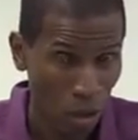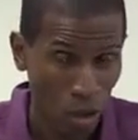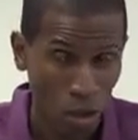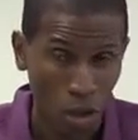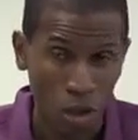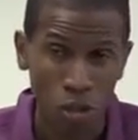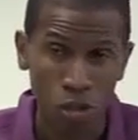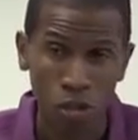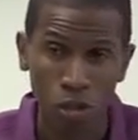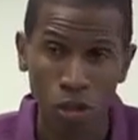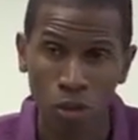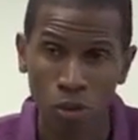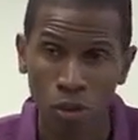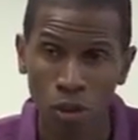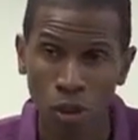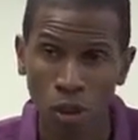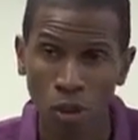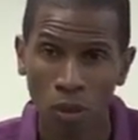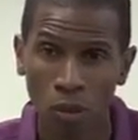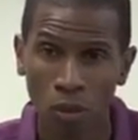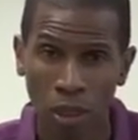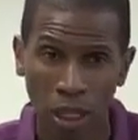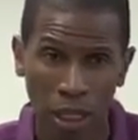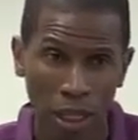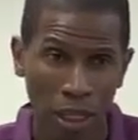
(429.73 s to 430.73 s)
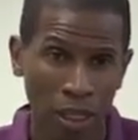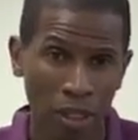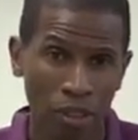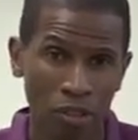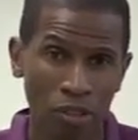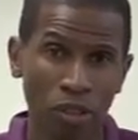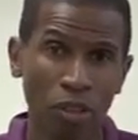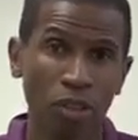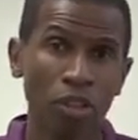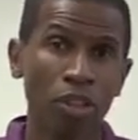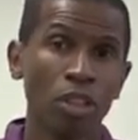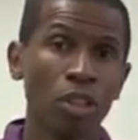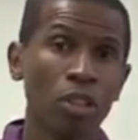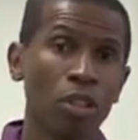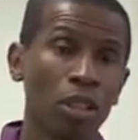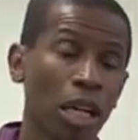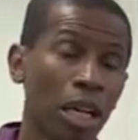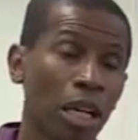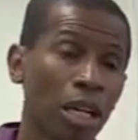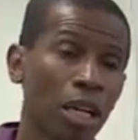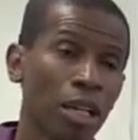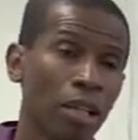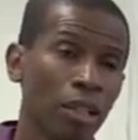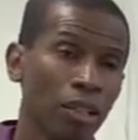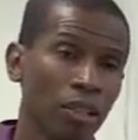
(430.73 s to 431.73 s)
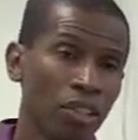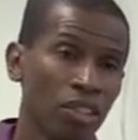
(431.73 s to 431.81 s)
also known as the third eye,